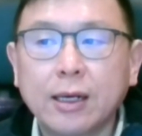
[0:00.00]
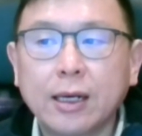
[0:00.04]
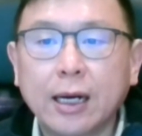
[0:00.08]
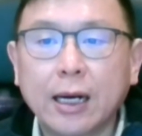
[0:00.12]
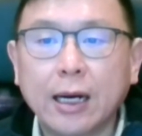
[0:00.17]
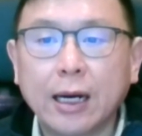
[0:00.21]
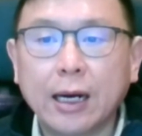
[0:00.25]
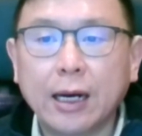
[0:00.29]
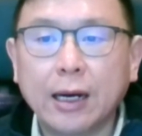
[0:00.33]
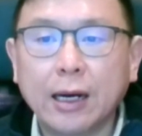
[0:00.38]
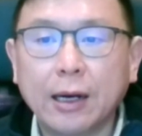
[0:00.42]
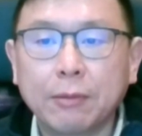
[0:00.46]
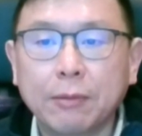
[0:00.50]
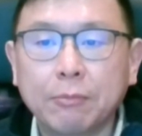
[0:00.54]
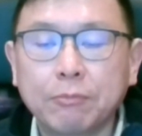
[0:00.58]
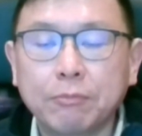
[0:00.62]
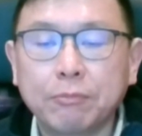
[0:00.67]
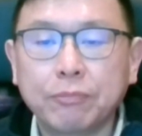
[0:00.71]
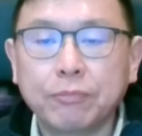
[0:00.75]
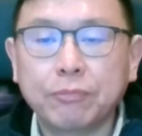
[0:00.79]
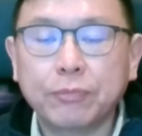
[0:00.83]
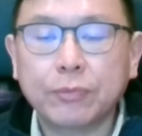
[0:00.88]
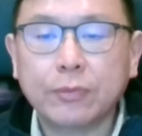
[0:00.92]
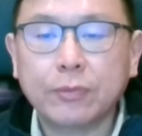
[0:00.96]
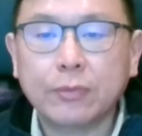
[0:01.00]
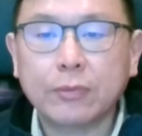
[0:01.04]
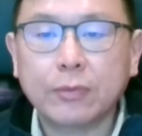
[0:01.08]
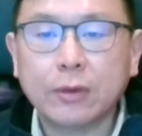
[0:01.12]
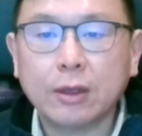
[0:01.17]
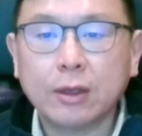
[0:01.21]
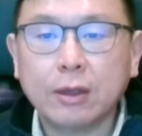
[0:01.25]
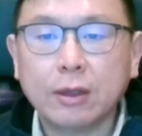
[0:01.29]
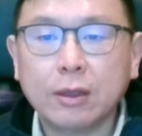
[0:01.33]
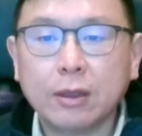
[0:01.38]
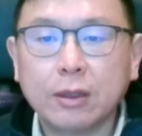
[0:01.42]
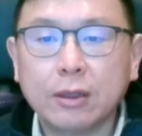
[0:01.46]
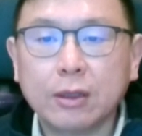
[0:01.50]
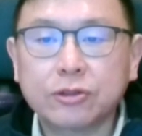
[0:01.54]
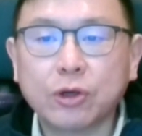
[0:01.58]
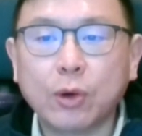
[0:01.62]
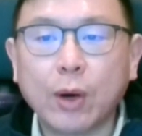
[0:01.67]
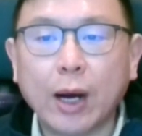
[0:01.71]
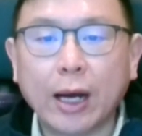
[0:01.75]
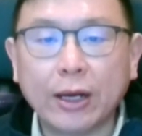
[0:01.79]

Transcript: Um, so